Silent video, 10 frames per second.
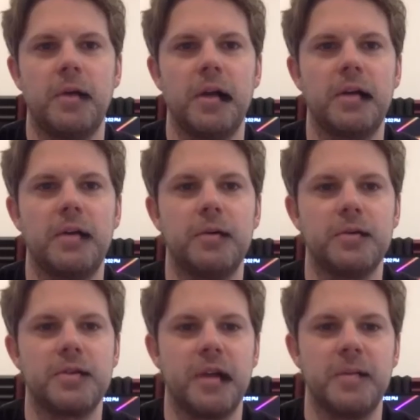Sorry, I'm
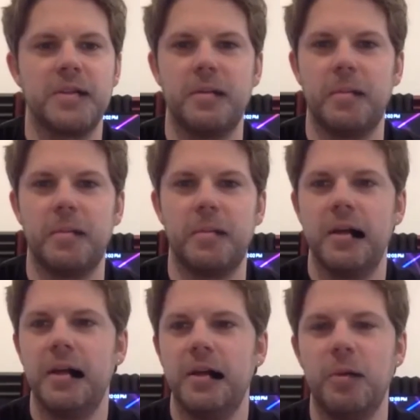just getting my
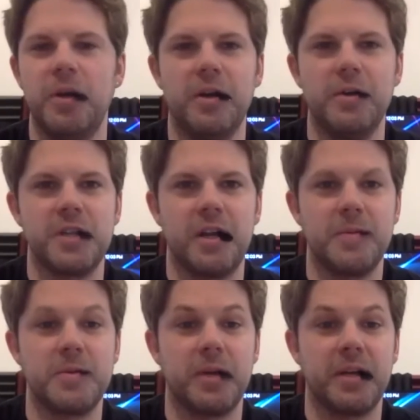Windows set up
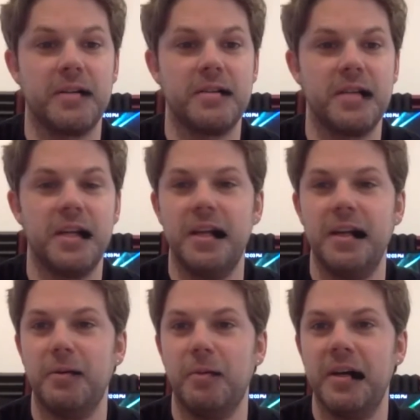so I can see
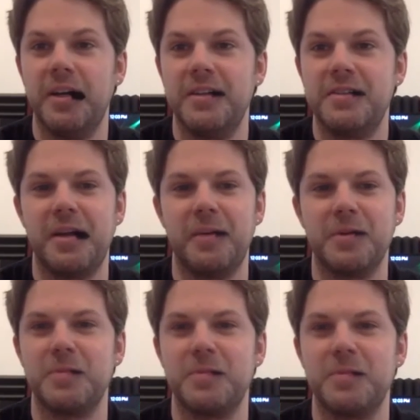what it is that we're
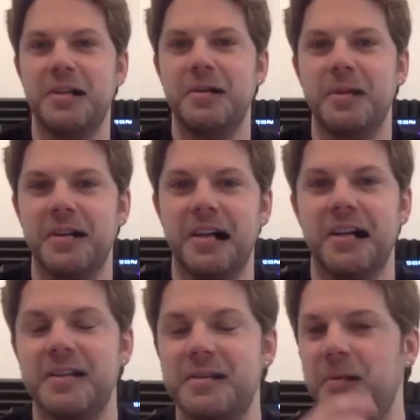supposed to do and
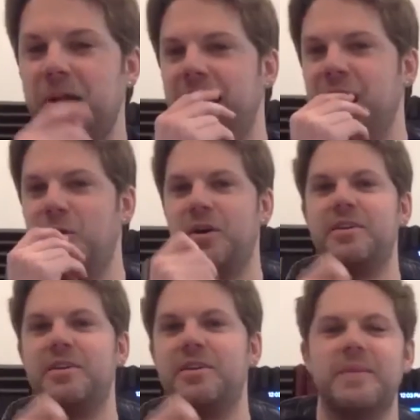explain it in order.
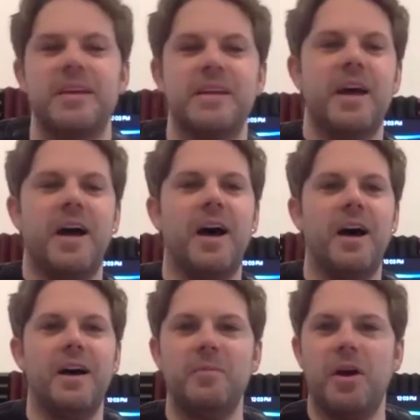Sorry.
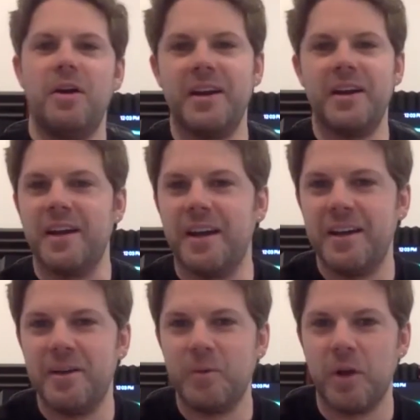All right.
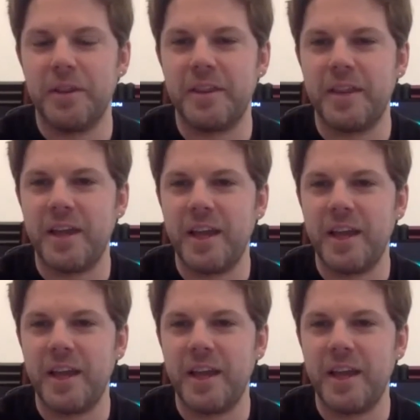Well, thank you.